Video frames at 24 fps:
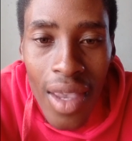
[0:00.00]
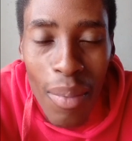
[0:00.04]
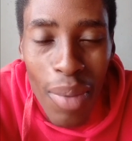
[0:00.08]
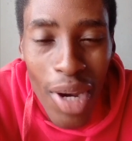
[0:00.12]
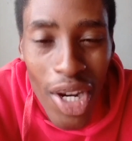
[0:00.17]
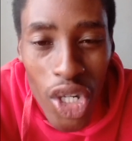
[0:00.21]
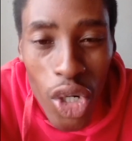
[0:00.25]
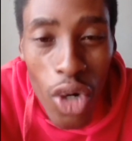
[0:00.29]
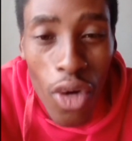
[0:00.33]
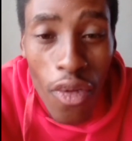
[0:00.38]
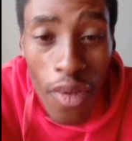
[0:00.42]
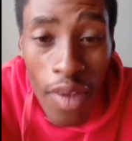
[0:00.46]

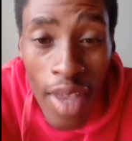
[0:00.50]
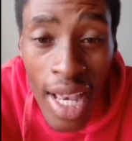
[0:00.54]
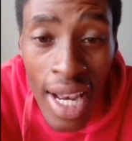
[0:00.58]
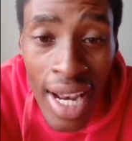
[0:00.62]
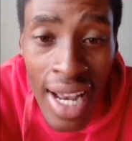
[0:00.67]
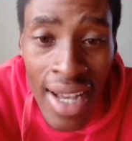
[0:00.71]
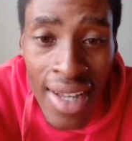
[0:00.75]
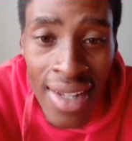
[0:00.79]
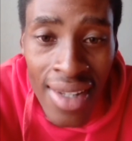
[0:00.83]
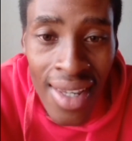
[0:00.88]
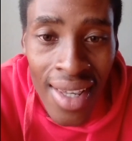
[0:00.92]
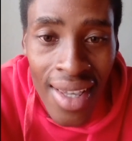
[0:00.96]
But your
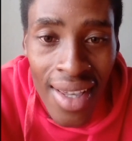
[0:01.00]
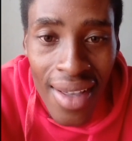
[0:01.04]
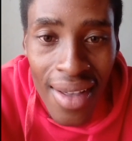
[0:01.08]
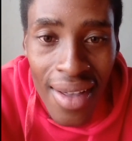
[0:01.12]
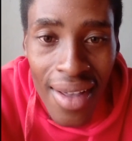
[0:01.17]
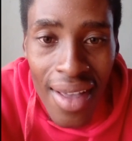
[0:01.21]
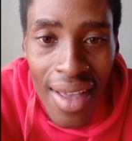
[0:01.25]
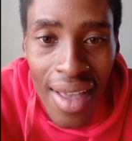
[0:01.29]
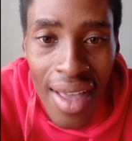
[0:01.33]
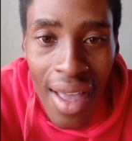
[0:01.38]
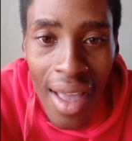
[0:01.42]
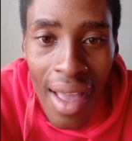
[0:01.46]
failures,
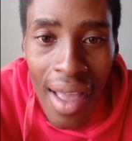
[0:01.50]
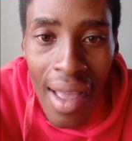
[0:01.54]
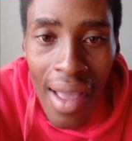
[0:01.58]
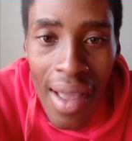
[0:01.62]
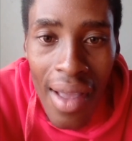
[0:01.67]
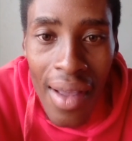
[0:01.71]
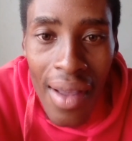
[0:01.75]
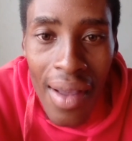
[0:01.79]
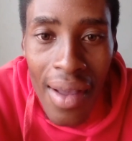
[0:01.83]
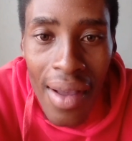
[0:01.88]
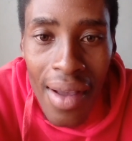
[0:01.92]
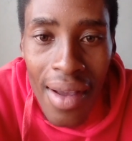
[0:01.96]

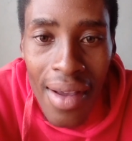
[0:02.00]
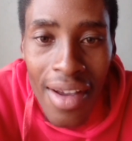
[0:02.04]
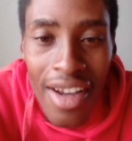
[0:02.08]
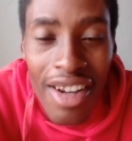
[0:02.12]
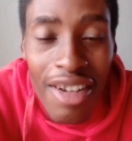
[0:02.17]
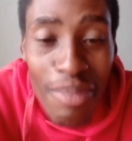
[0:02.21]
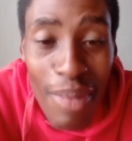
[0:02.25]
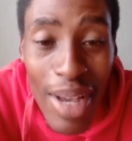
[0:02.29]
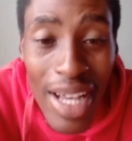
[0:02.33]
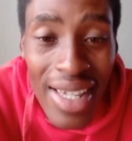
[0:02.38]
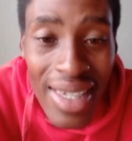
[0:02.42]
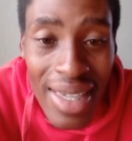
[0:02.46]

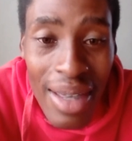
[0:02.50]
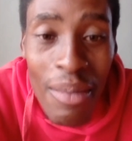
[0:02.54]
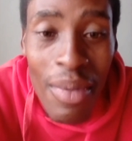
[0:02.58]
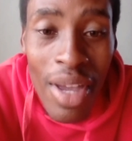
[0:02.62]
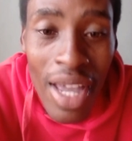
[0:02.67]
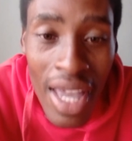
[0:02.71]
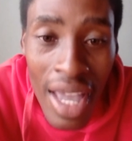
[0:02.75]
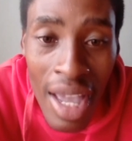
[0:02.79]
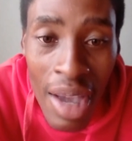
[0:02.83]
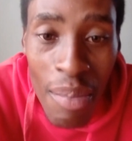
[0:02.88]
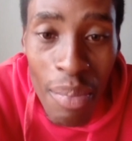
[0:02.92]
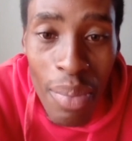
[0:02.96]
it makes them
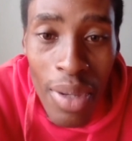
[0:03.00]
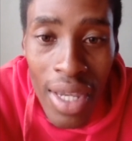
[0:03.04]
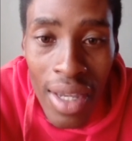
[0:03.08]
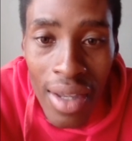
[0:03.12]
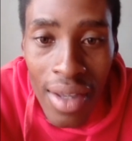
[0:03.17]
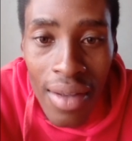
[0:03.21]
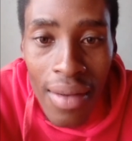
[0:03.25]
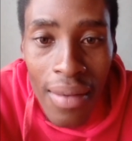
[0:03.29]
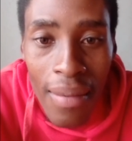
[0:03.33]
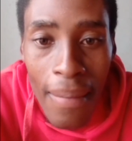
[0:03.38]
happy.